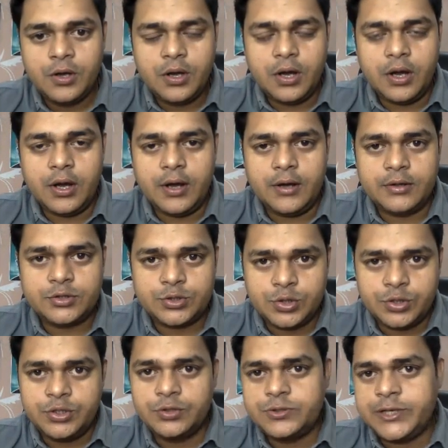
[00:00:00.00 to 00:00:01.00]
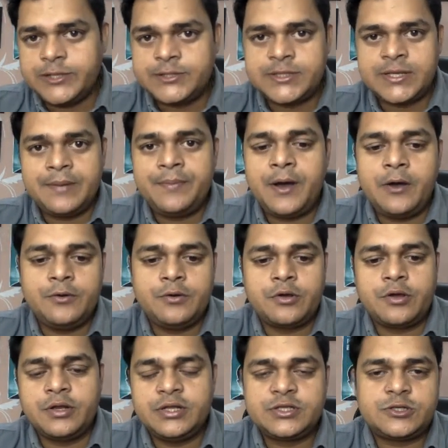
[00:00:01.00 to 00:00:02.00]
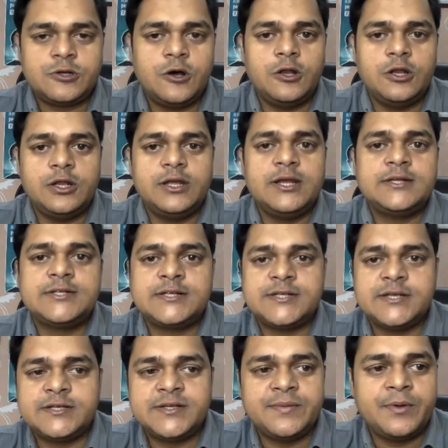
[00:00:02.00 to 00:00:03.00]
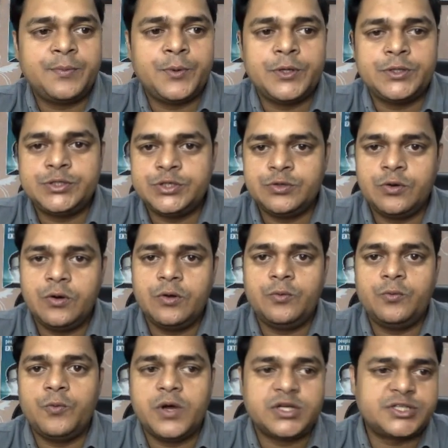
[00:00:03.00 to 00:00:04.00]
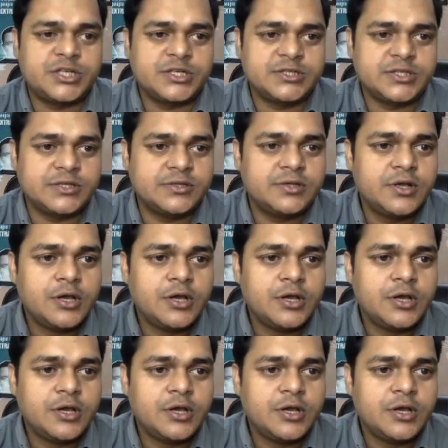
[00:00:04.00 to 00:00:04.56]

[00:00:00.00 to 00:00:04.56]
show you the step how you can install ESXi 7.0 on workstation.